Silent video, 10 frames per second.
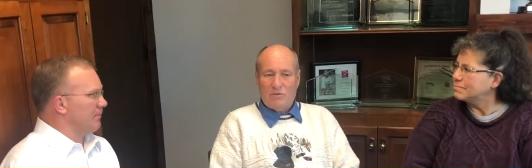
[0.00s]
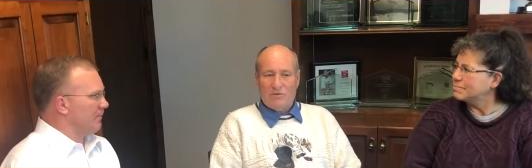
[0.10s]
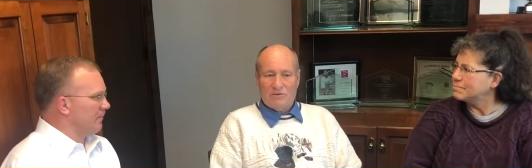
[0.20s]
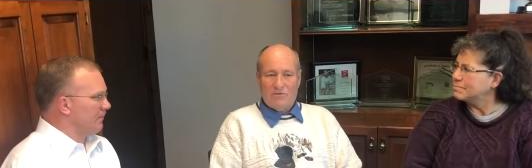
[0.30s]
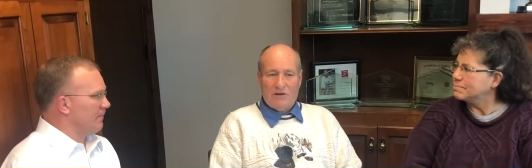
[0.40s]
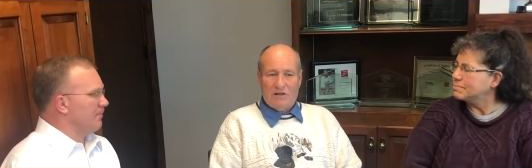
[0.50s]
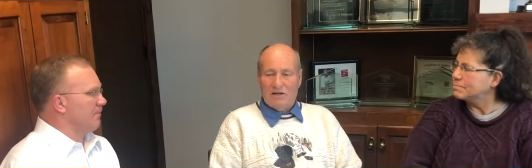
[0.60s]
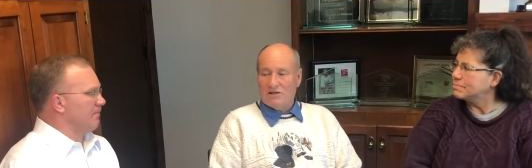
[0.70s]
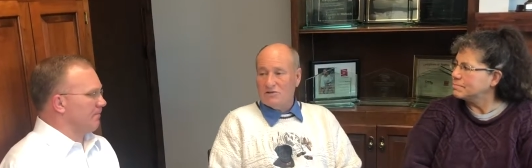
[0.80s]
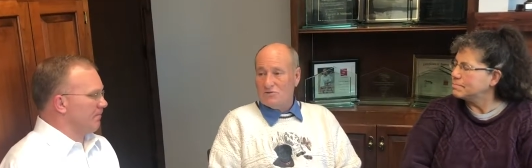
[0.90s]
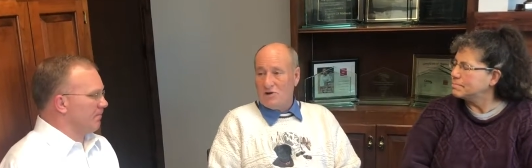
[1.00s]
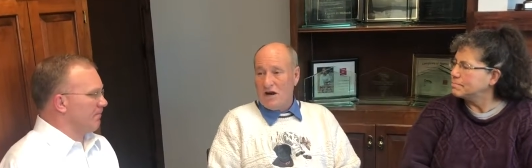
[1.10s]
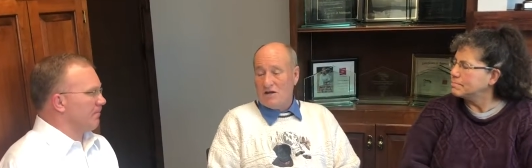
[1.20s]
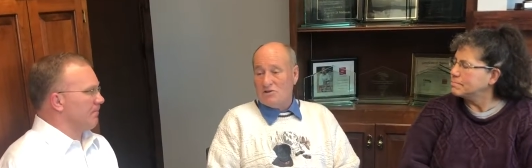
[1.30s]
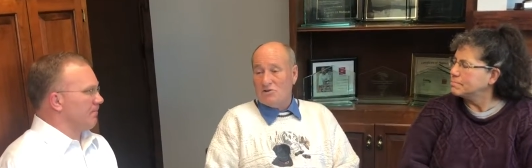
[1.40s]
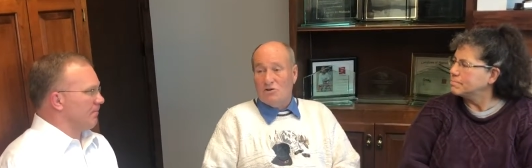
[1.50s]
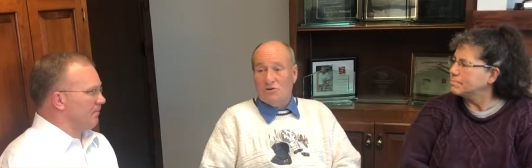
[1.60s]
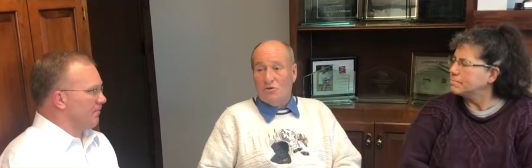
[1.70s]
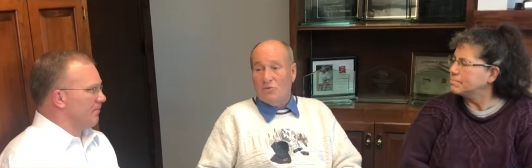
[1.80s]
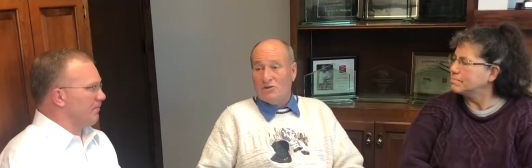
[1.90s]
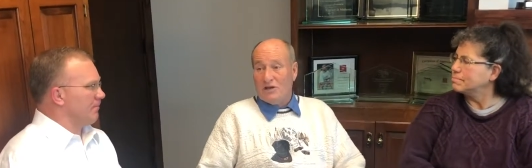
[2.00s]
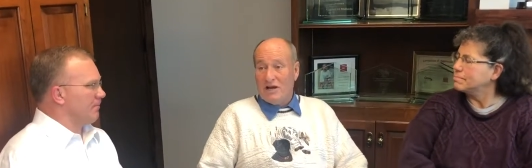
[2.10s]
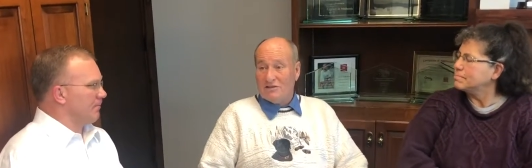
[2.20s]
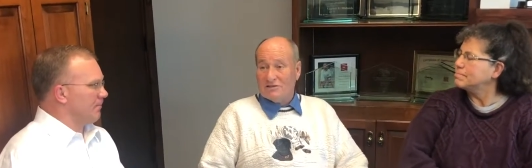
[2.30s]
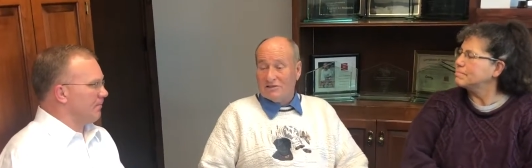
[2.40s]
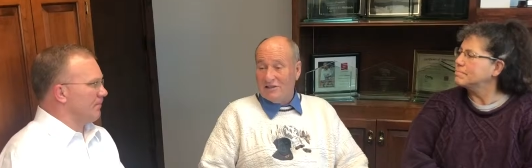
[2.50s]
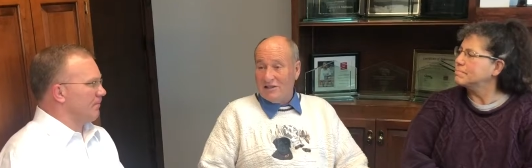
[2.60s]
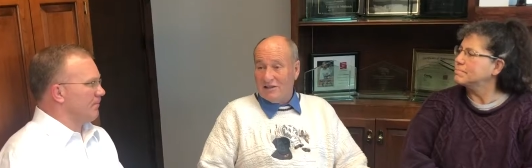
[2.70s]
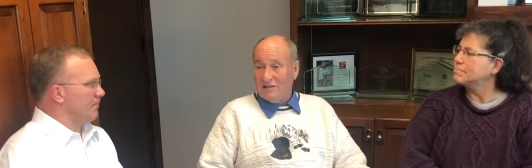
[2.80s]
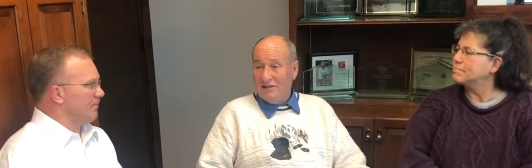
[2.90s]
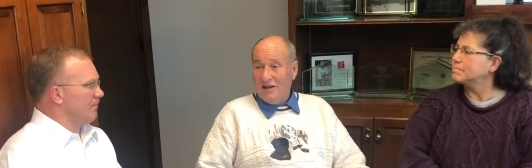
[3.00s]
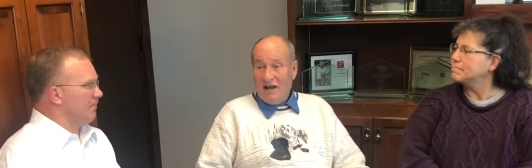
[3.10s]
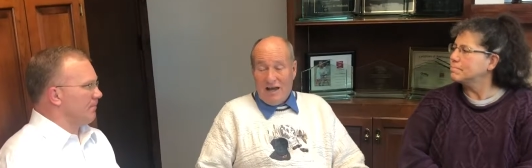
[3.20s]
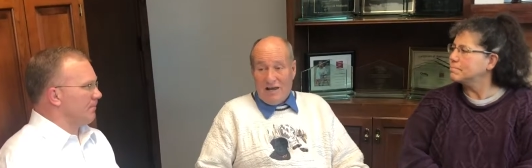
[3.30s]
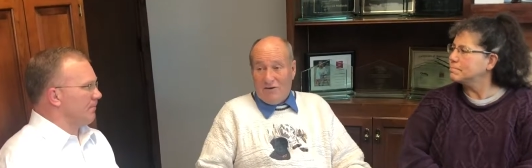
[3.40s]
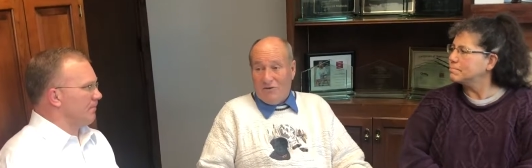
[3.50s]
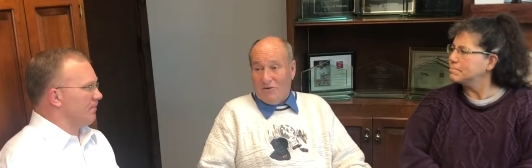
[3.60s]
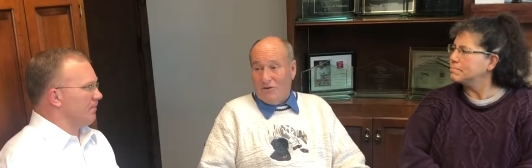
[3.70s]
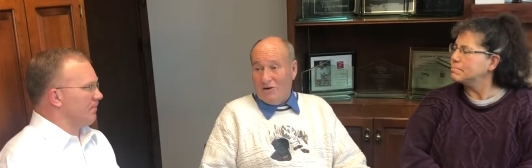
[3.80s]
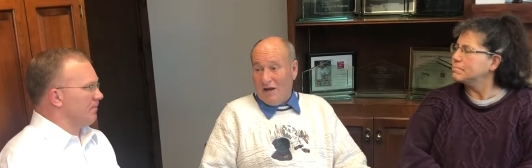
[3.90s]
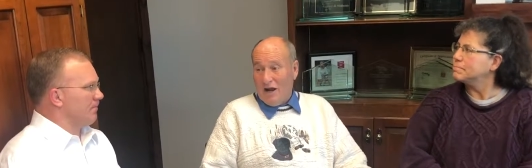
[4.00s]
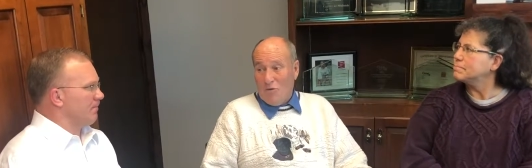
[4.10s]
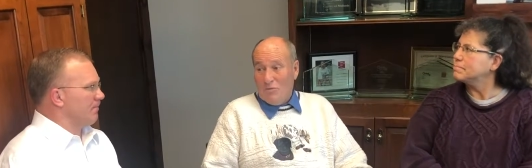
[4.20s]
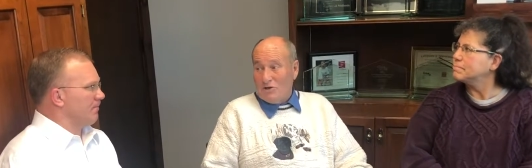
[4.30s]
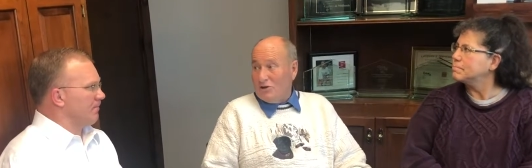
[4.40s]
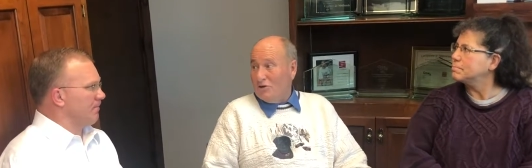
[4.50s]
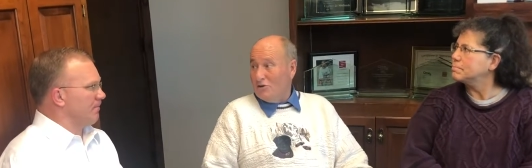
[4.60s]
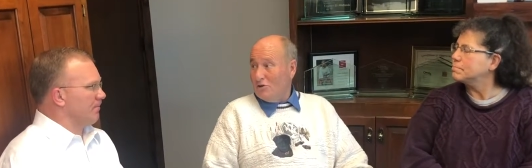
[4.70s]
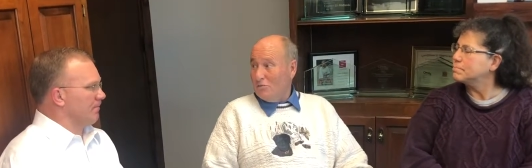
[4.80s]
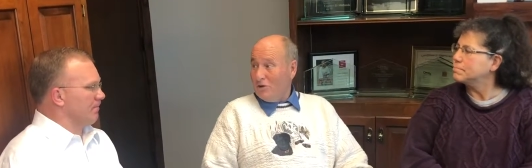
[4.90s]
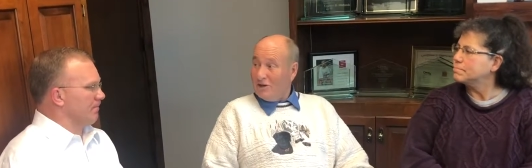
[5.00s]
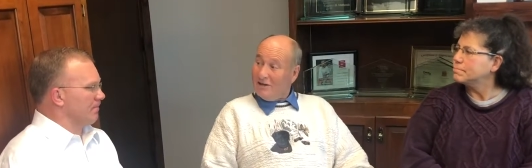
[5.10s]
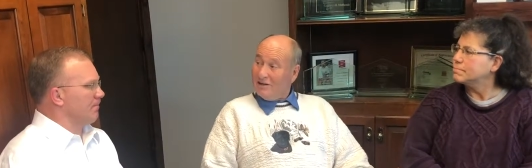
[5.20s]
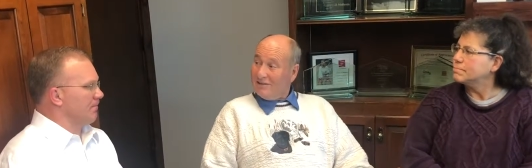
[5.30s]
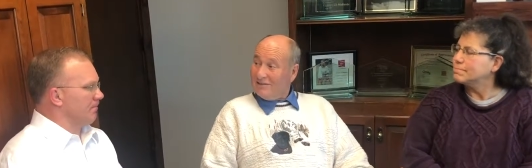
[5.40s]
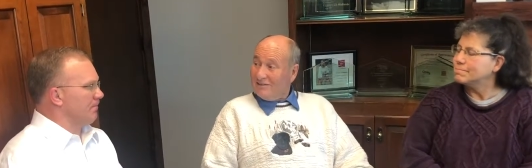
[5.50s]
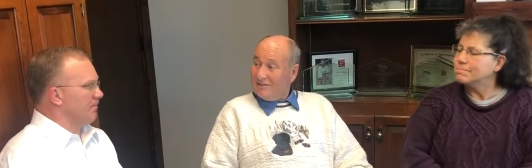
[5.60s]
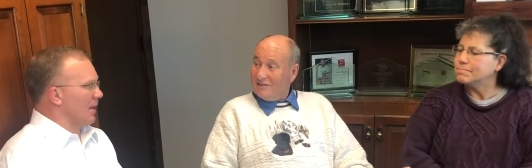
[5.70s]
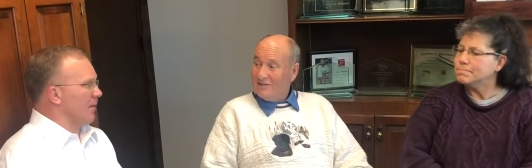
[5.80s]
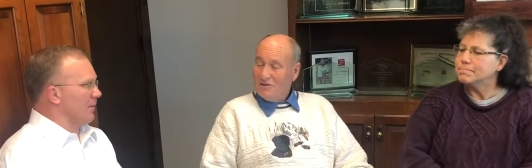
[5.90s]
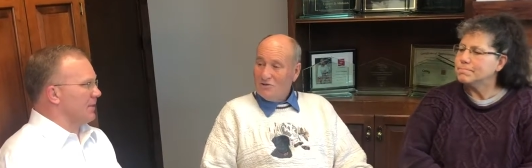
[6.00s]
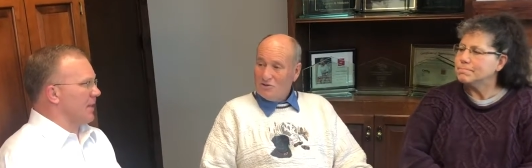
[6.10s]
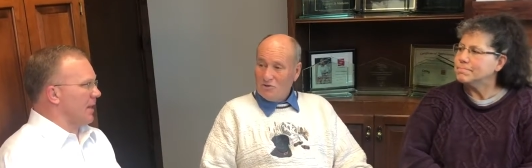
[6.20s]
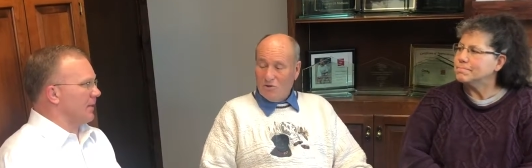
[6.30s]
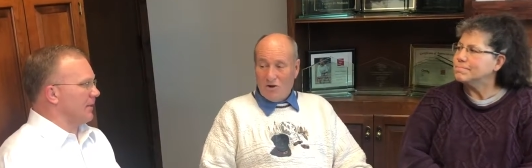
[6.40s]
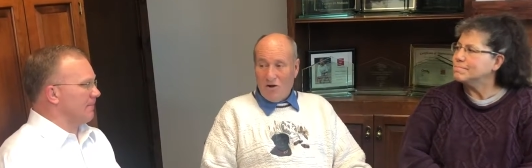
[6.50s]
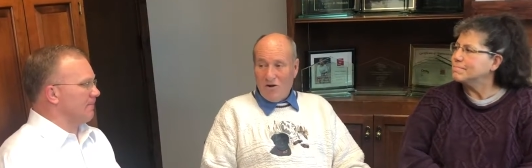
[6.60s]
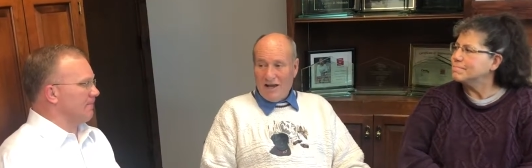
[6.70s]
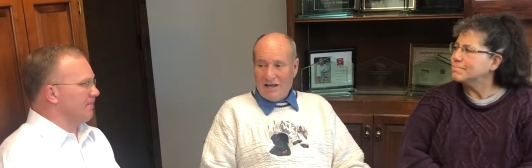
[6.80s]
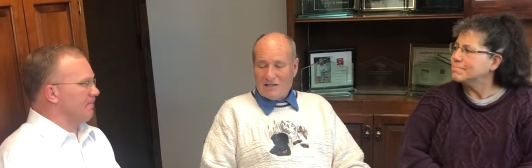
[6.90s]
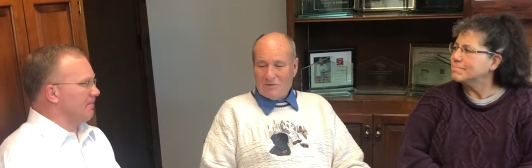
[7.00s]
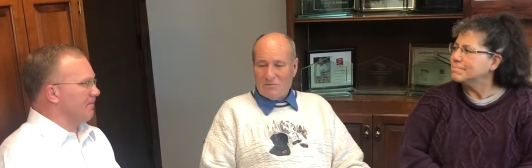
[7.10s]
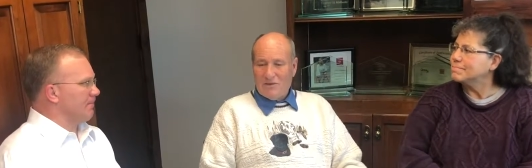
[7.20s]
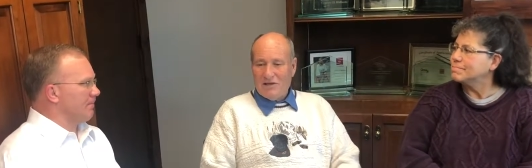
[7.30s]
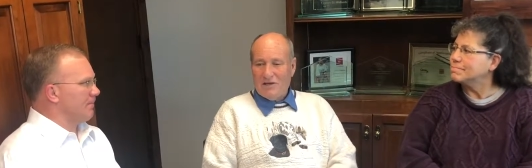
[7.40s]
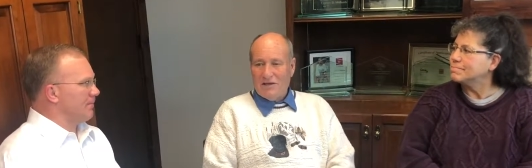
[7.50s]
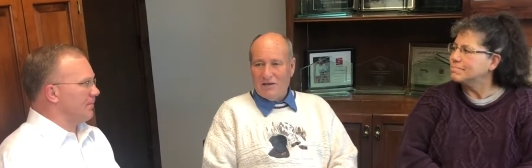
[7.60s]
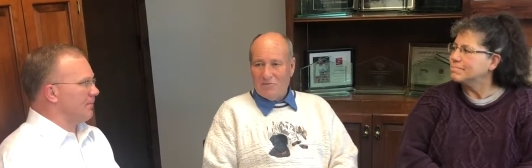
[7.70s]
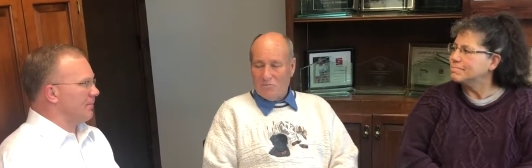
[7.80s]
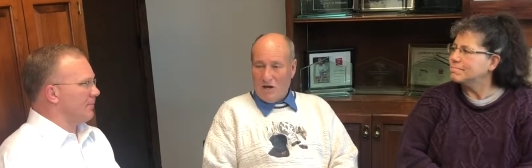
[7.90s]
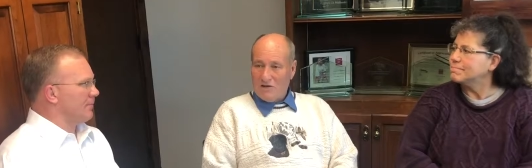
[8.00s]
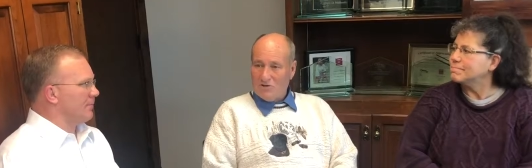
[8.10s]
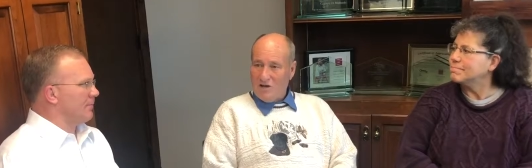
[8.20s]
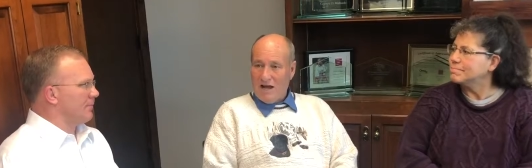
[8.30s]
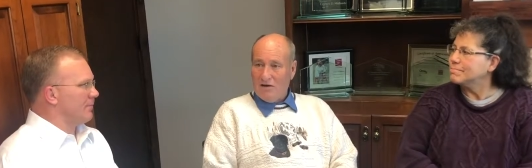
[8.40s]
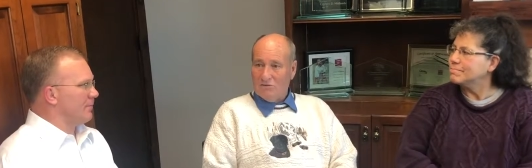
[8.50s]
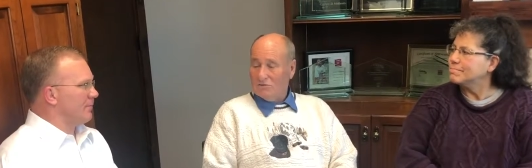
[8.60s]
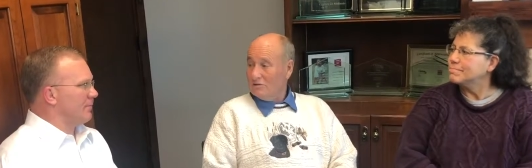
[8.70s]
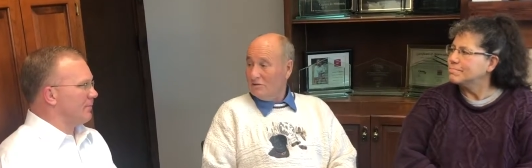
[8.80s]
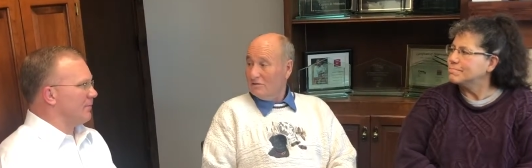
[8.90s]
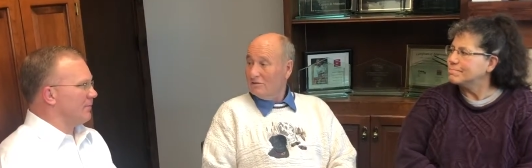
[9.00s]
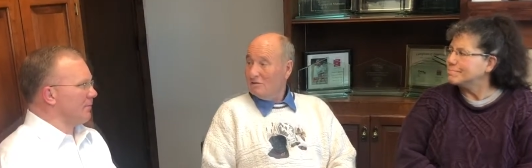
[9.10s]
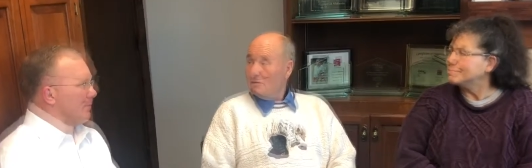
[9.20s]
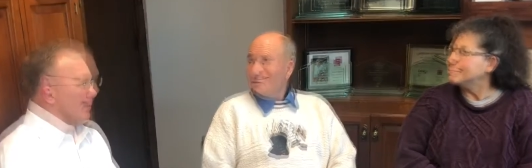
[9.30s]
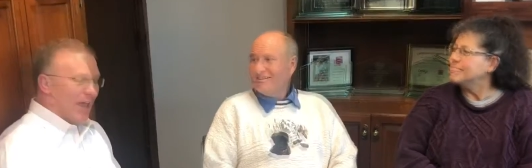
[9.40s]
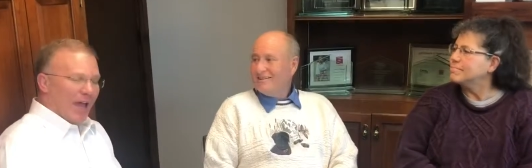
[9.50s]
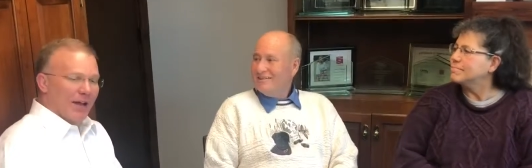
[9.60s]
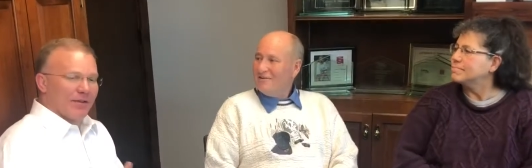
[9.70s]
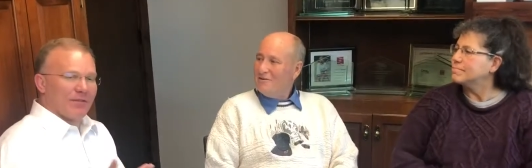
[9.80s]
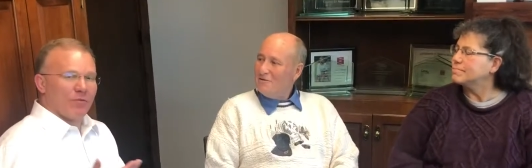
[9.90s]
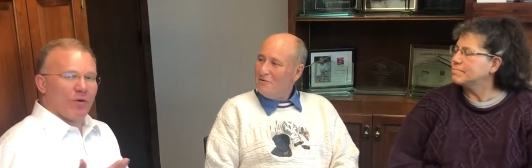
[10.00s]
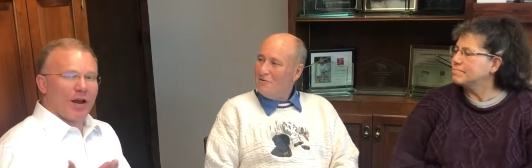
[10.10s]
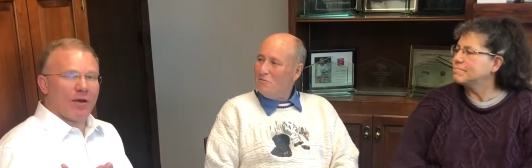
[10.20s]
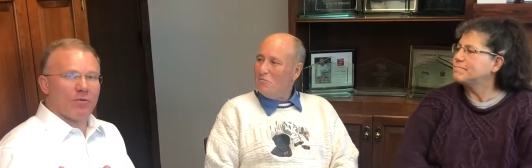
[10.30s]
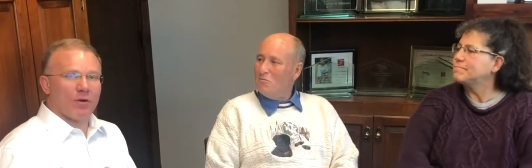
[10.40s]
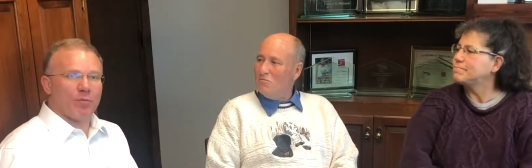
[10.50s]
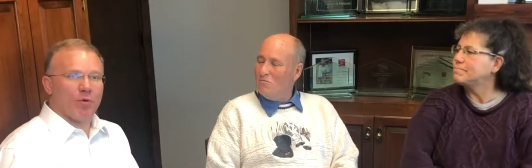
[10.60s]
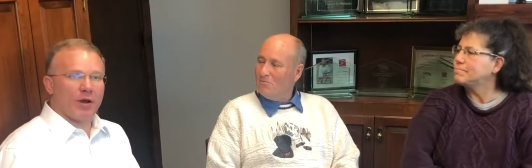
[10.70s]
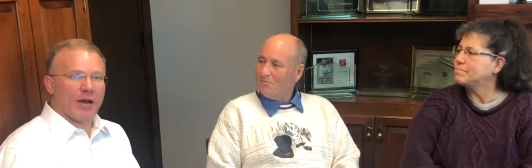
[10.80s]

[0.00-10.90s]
Speaker 1: with the ventilation strategy. You don't know what your house is leaking or how much air do you bring in.
Speaker 2: Yeah, exactly. So it all has
Speaker 1: to be measured out.
Speaker 2: And what I want to point